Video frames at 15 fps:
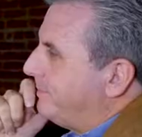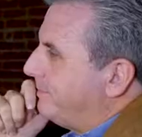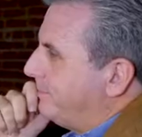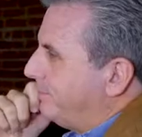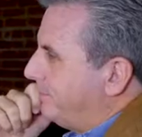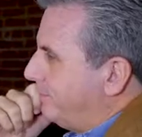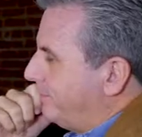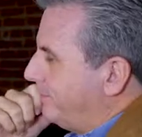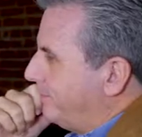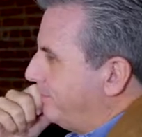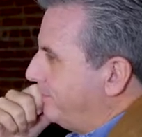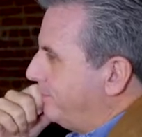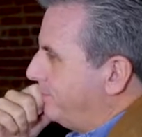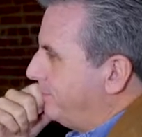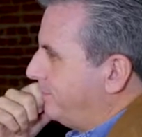
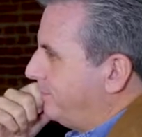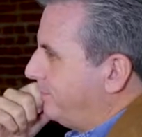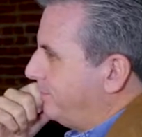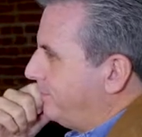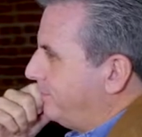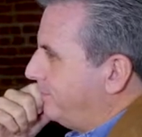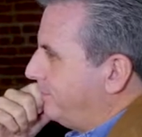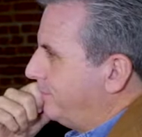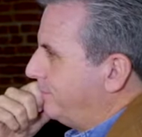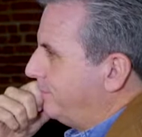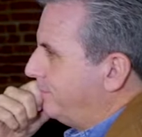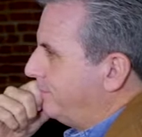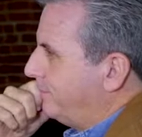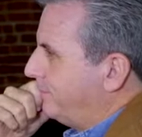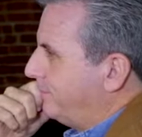
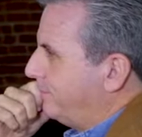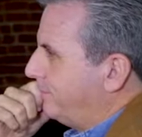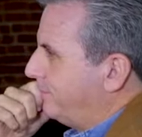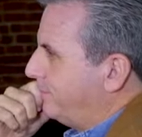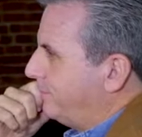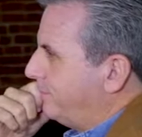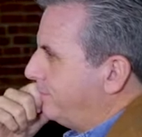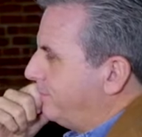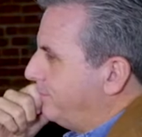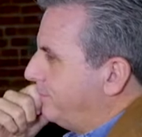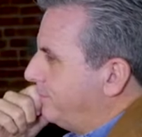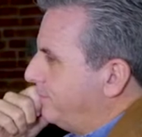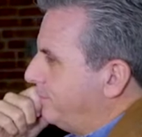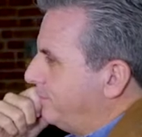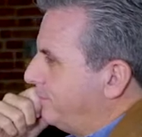
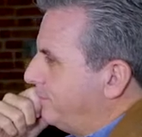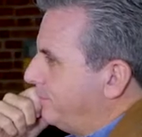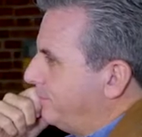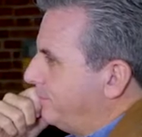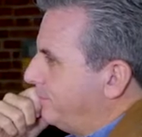The person shown says nothing.